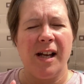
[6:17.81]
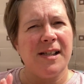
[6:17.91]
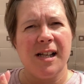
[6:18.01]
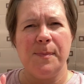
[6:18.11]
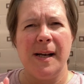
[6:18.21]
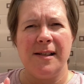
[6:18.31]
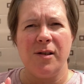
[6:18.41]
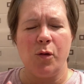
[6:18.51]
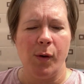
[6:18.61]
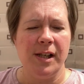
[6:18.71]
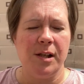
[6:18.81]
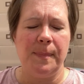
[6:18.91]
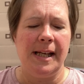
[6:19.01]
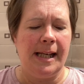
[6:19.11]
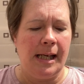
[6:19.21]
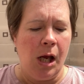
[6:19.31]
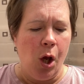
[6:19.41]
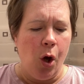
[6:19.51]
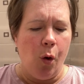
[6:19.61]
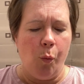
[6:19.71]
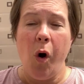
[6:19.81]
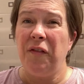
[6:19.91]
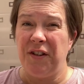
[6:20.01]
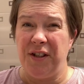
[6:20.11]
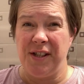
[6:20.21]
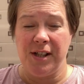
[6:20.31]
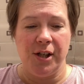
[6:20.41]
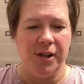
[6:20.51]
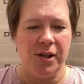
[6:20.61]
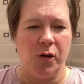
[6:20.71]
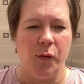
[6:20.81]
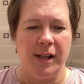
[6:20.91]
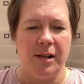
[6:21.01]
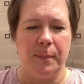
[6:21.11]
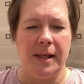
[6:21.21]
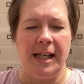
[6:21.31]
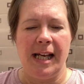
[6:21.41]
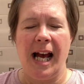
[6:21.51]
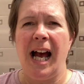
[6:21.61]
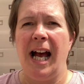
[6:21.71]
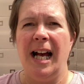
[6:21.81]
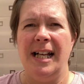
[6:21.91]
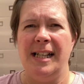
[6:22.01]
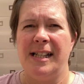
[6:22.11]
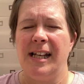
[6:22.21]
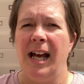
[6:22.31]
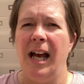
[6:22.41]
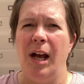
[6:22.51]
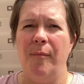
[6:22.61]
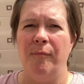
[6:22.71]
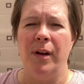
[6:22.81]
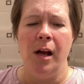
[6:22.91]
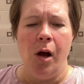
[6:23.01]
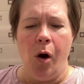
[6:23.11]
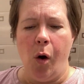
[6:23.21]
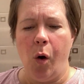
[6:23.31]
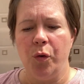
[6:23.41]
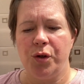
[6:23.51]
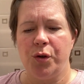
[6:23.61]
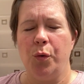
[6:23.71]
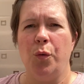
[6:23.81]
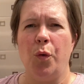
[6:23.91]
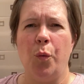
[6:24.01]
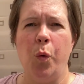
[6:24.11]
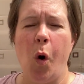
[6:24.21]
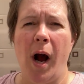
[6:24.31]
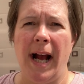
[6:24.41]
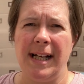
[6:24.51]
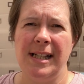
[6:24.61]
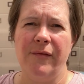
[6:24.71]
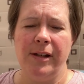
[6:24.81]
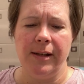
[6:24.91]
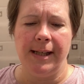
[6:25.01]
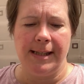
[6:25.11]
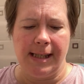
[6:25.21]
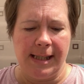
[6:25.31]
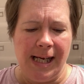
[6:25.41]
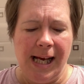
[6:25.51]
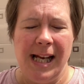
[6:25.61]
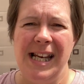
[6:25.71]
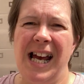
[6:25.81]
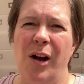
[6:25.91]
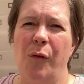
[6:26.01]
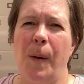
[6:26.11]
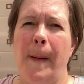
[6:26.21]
suspects are going to be, what the desserts are going to be, and also what activity they did. Now,